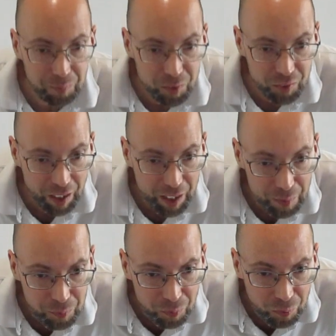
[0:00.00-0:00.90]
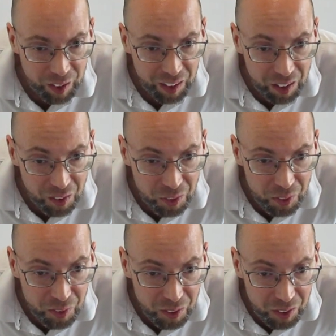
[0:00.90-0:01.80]
Same with
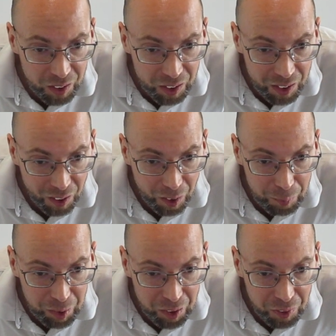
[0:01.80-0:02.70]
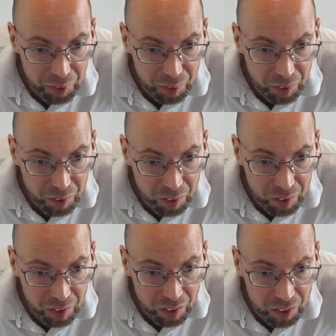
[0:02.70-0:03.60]
Yarmouth,
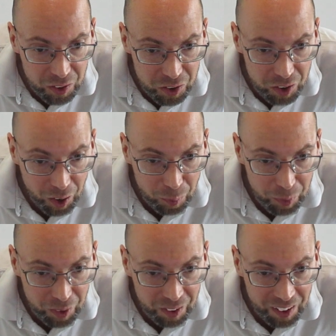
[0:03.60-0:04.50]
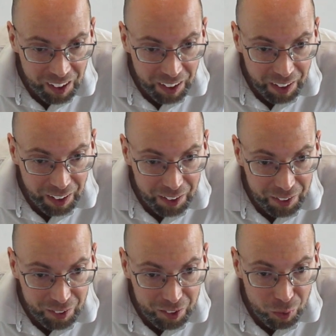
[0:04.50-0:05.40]
Shelburne,
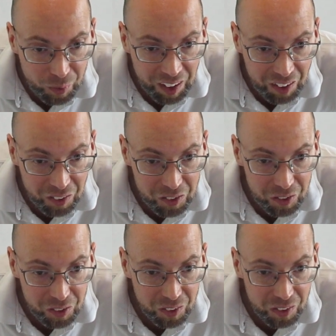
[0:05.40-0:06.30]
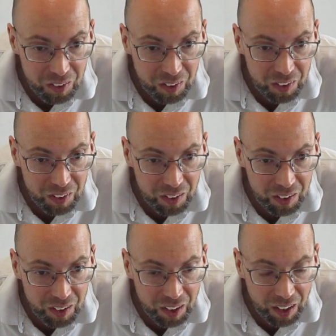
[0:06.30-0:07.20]
and Queens.
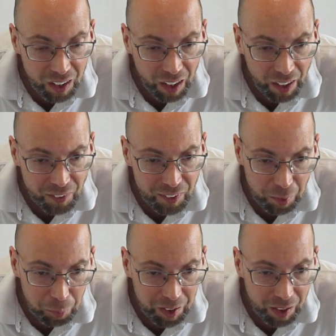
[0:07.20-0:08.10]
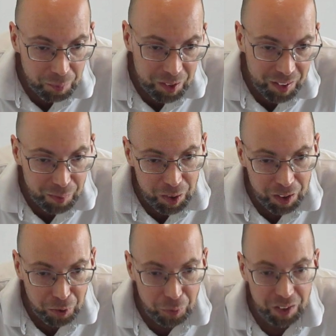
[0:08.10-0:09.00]
And Digby. I mean, Digby
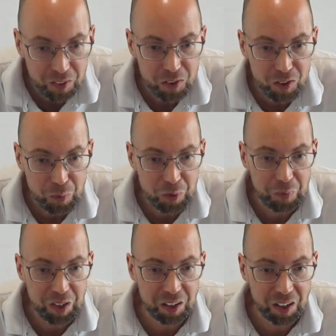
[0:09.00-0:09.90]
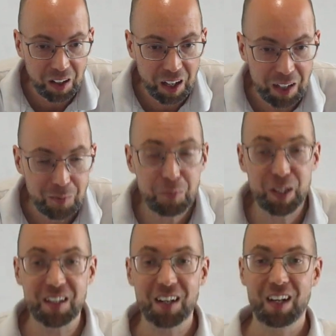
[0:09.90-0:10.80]
and Queens seem to meet at a line,
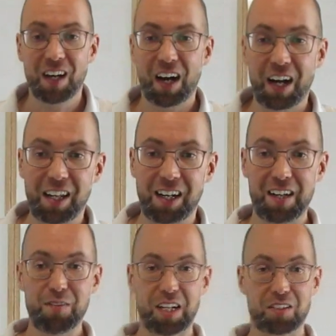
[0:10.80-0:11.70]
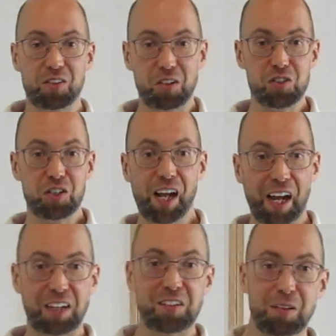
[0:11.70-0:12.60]
but I haven't actually
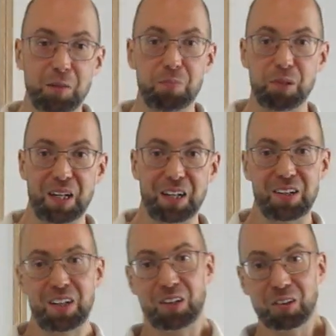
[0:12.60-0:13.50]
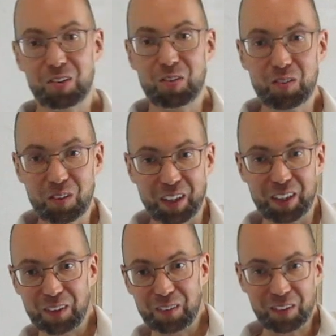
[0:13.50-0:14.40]
checked, but it looks like
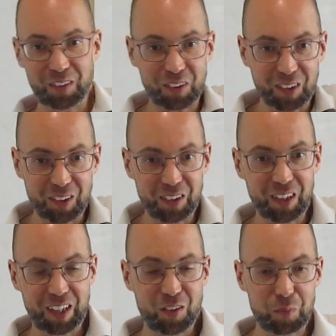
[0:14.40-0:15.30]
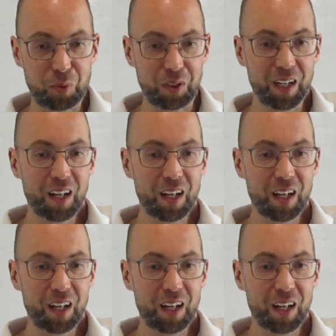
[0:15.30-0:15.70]
that's a point.